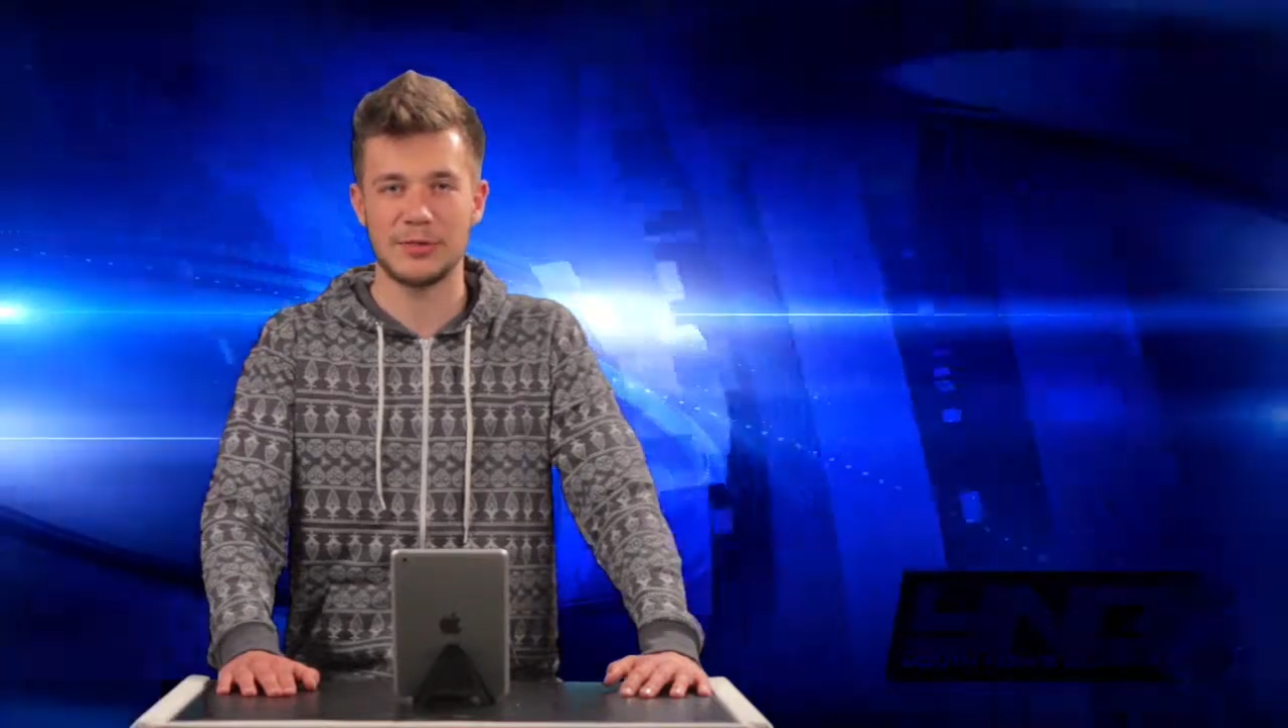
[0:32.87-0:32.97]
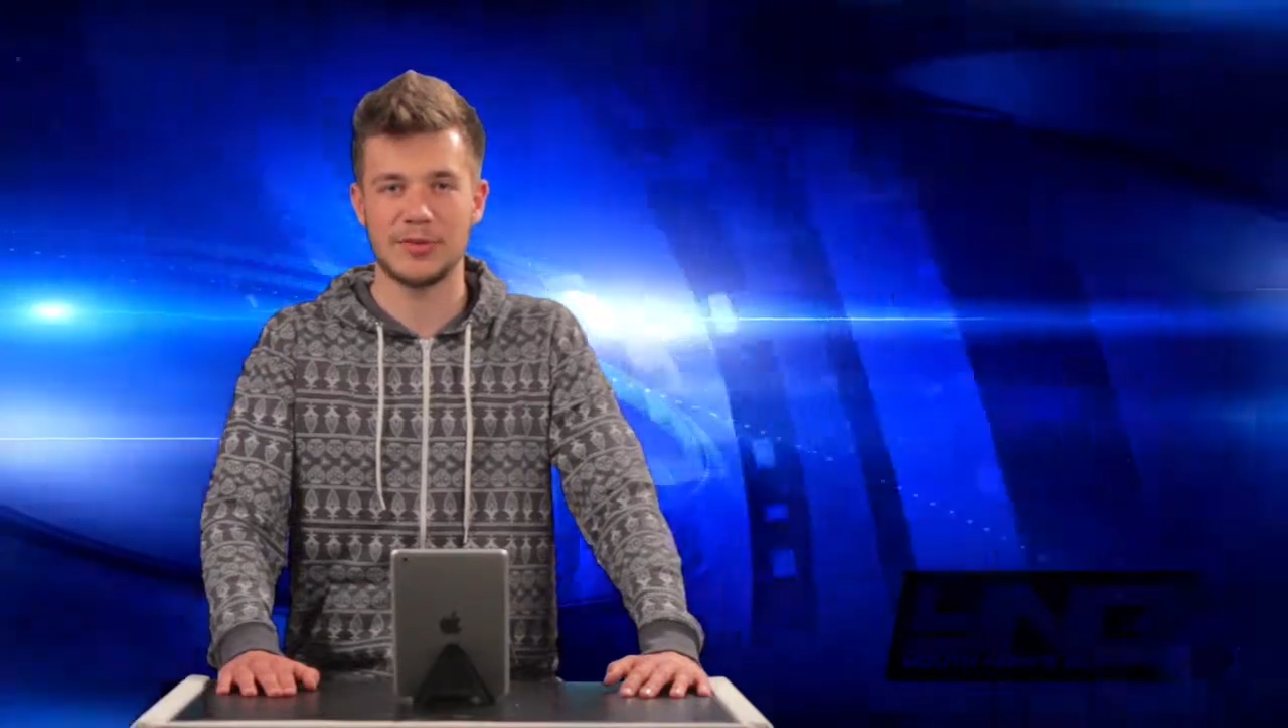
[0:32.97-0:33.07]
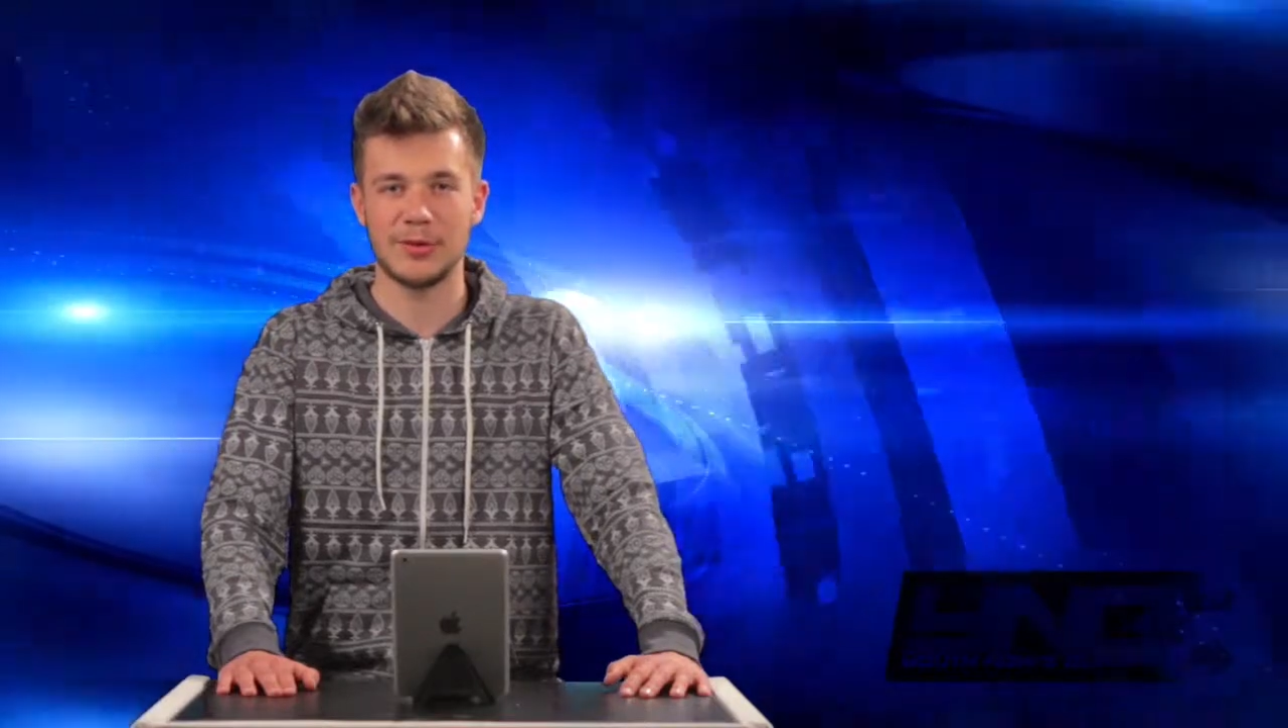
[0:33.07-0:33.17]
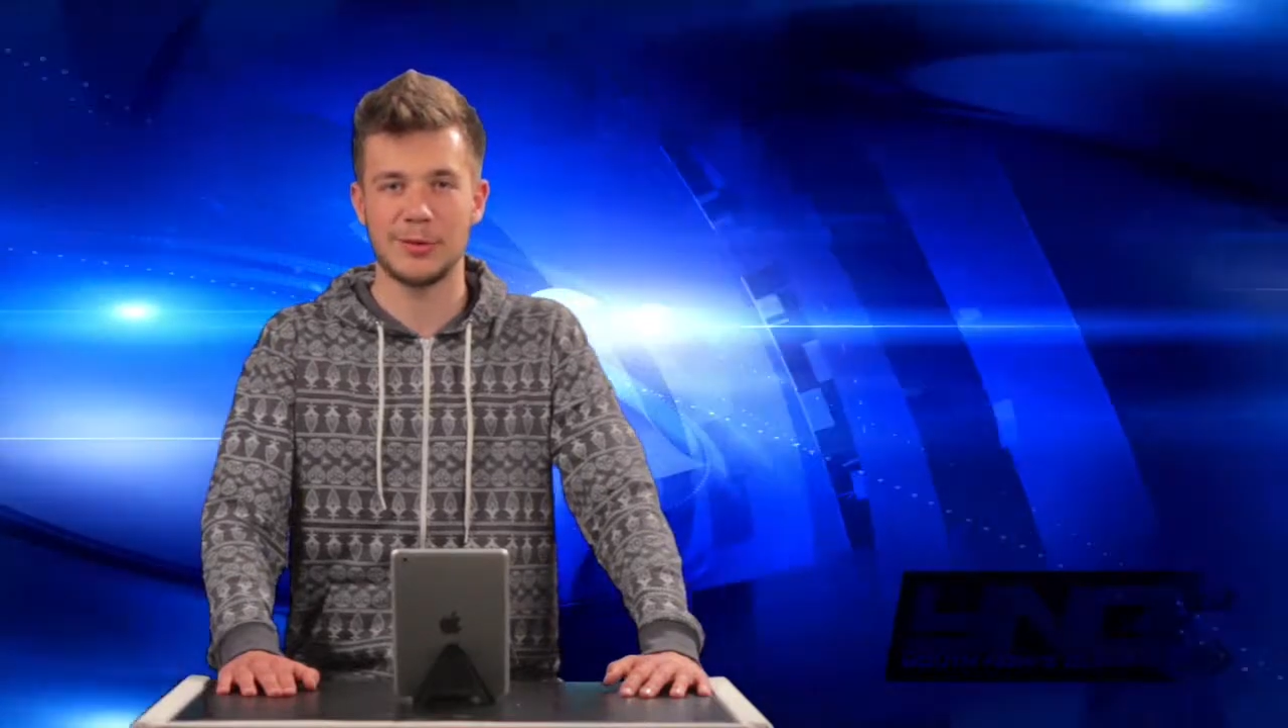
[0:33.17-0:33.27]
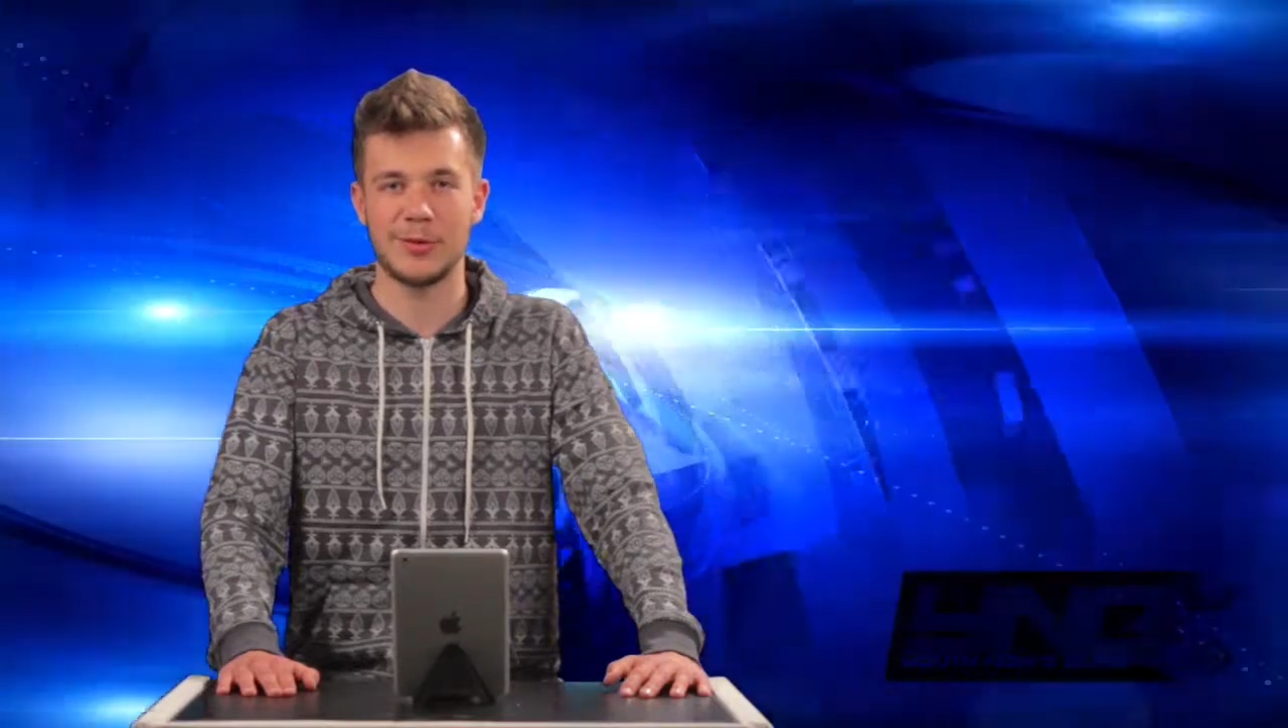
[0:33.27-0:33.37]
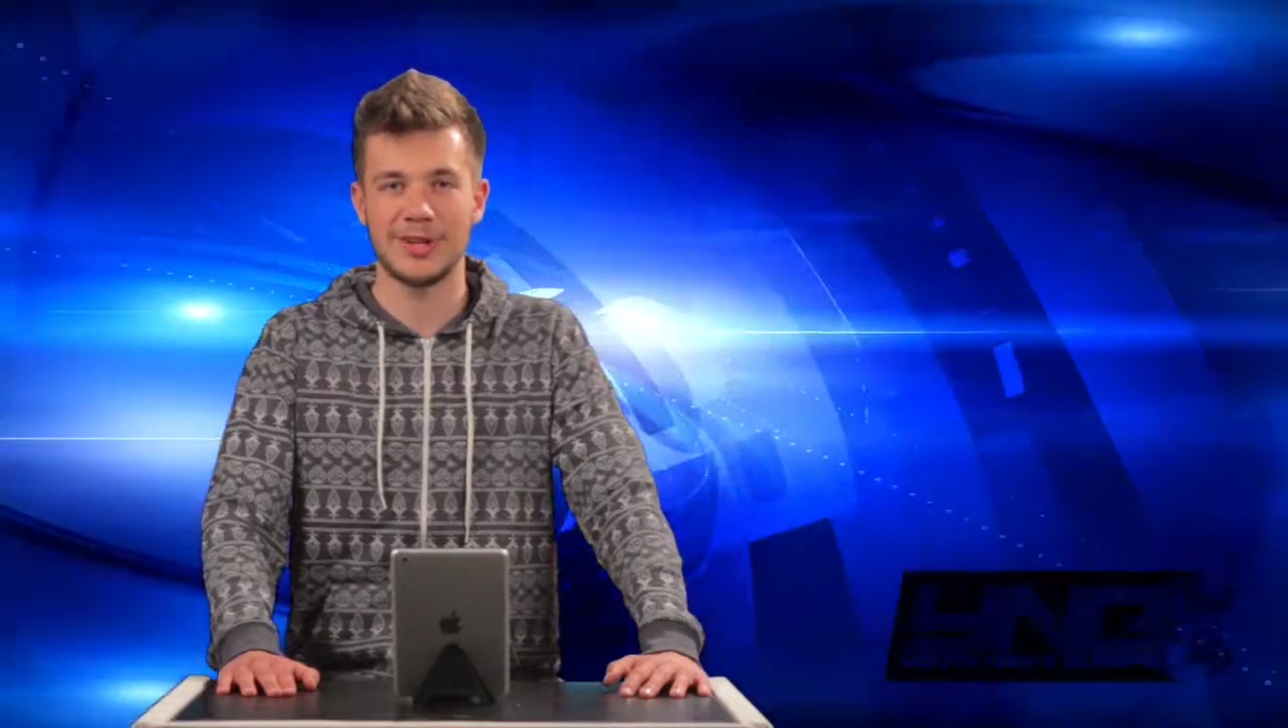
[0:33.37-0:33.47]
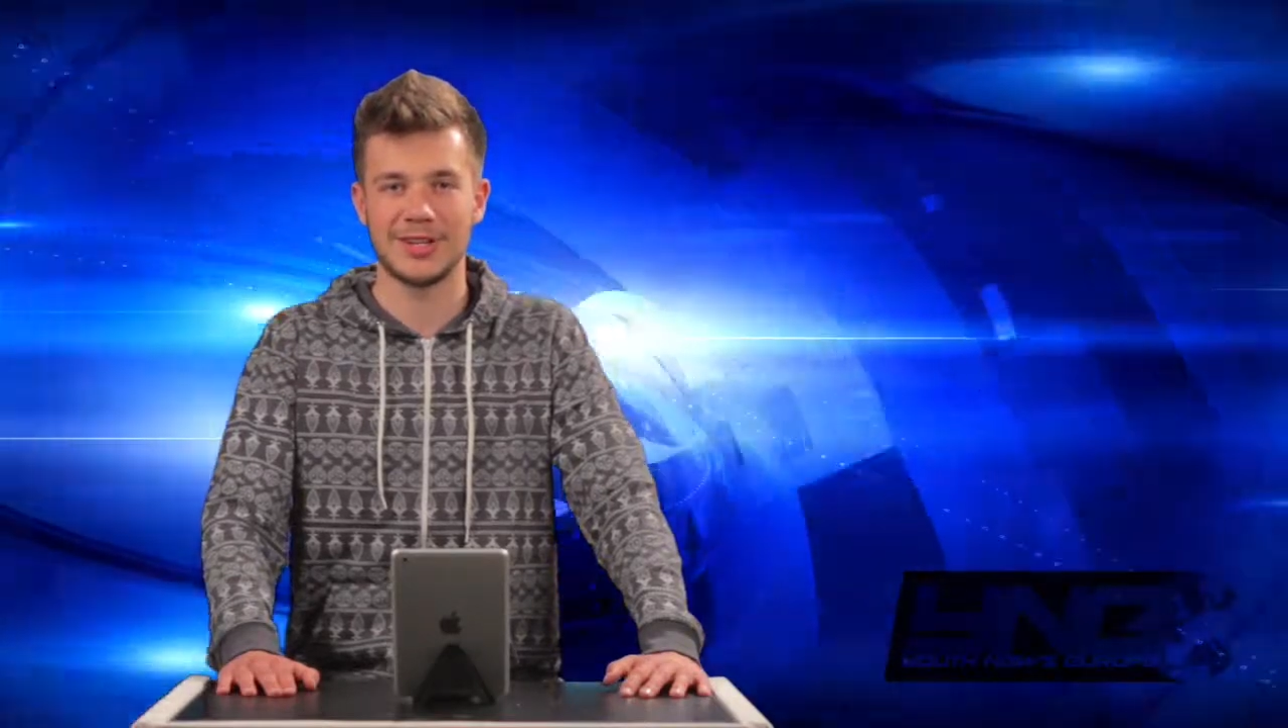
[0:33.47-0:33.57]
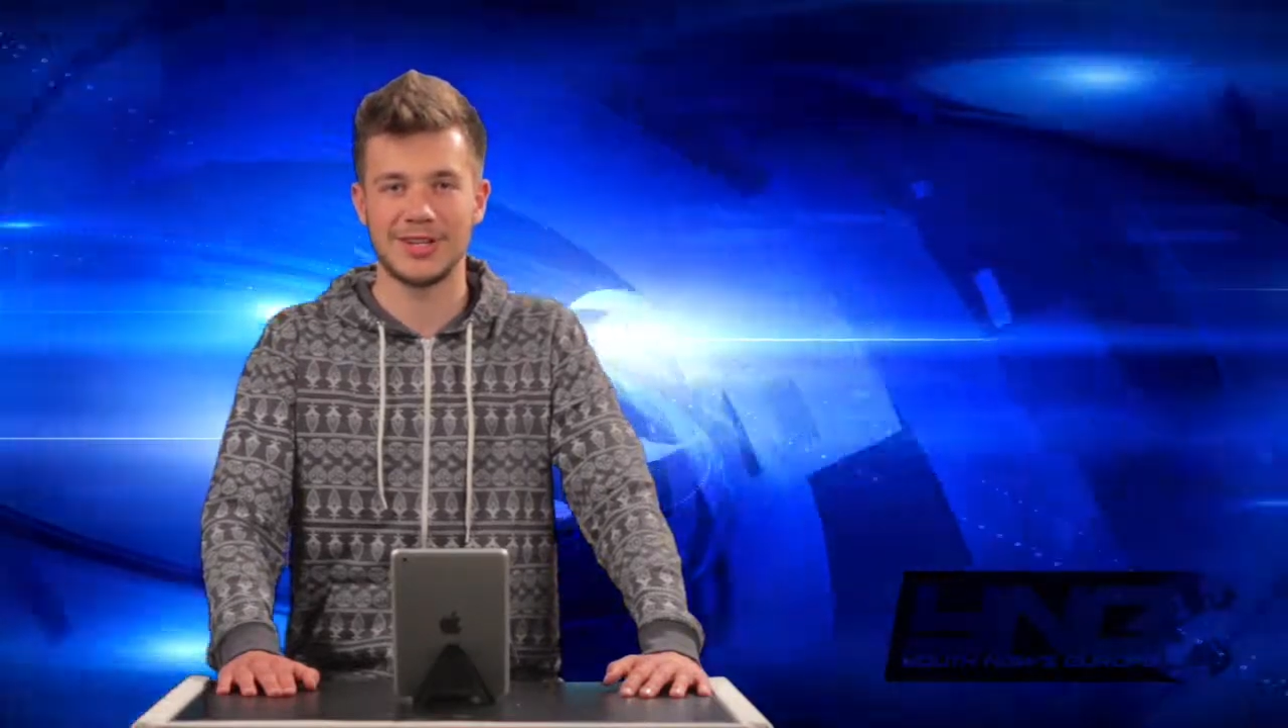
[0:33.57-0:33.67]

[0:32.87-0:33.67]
with you.